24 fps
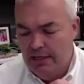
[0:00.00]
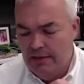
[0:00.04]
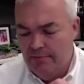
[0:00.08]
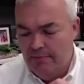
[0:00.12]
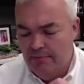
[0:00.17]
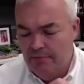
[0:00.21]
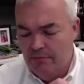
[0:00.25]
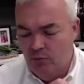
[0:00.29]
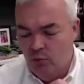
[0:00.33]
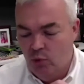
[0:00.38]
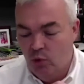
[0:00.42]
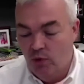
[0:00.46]

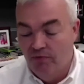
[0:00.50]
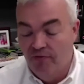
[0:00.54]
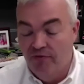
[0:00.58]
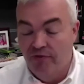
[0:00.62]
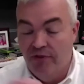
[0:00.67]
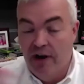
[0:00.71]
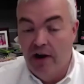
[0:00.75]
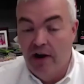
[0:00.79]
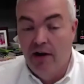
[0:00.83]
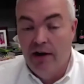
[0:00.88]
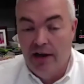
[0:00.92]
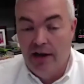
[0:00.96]
we're
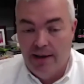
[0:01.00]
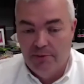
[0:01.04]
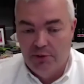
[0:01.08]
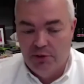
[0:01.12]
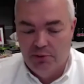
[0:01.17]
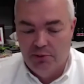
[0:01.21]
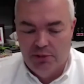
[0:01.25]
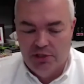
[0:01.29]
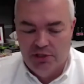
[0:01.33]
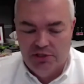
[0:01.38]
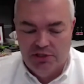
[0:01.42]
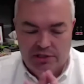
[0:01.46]
very
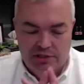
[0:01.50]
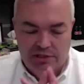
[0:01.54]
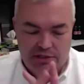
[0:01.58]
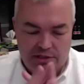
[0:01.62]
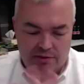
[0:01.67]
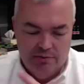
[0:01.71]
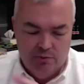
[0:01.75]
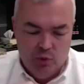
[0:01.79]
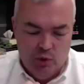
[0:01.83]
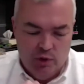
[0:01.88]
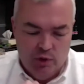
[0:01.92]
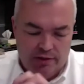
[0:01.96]
optimistic
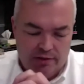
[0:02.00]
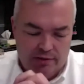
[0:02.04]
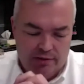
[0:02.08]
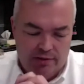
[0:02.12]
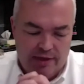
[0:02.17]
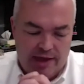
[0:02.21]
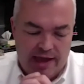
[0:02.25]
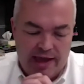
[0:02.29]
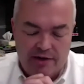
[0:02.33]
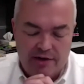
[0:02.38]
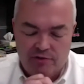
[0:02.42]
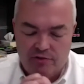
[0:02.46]
in what
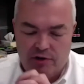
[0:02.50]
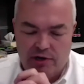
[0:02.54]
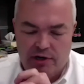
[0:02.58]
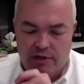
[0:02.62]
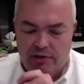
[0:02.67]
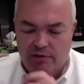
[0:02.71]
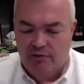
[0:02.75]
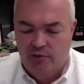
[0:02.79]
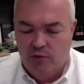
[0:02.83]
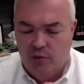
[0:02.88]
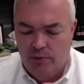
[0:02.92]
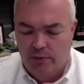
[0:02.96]
that
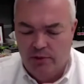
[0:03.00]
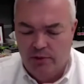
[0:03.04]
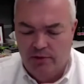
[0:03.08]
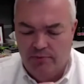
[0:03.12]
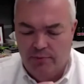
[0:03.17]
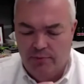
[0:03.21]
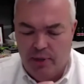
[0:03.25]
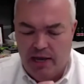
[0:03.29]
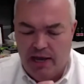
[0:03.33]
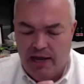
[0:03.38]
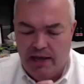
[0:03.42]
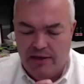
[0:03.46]
transformative
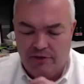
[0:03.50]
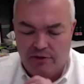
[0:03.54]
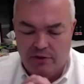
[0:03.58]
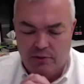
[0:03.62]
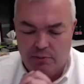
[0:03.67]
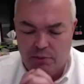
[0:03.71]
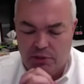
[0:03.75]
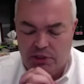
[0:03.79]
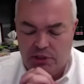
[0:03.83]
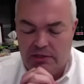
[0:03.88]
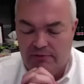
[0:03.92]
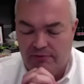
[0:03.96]
path could
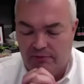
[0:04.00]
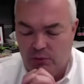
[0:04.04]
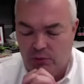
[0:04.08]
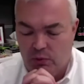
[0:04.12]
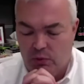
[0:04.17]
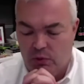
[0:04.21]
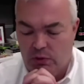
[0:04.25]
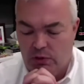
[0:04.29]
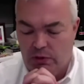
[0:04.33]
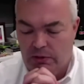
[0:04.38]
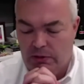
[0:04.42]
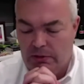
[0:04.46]
be
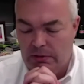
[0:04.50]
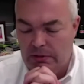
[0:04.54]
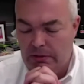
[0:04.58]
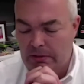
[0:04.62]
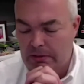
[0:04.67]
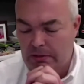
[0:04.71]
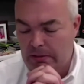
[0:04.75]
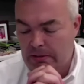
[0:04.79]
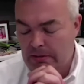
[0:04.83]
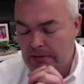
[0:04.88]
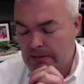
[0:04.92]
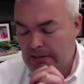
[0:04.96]
for
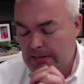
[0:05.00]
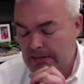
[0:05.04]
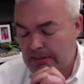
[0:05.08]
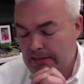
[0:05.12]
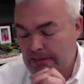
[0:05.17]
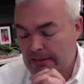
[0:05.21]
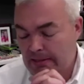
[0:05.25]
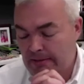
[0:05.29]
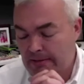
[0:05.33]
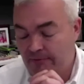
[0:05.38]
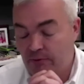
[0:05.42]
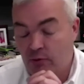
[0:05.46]

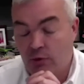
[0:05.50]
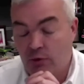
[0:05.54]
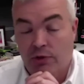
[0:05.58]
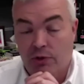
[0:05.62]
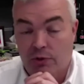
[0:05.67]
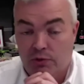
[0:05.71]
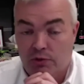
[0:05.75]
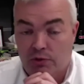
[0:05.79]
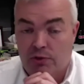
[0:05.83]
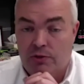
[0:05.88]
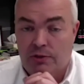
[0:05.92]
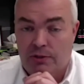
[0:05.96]

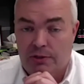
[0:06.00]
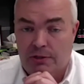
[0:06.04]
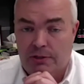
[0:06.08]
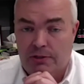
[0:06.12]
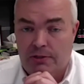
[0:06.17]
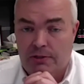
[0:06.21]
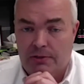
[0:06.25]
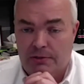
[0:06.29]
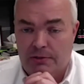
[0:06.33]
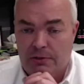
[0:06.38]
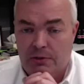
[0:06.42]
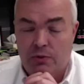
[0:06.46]
those
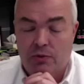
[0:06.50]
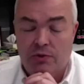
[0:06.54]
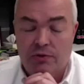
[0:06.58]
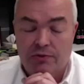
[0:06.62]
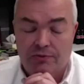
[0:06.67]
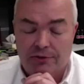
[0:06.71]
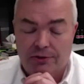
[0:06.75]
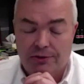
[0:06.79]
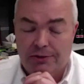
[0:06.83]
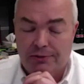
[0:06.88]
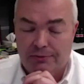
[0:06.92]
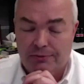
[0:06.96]
youth of
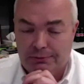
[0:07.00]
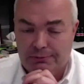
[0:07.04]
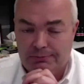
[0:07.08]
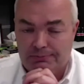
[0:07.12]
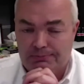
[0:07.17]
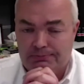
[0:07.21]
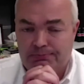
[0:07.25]
Cleveland.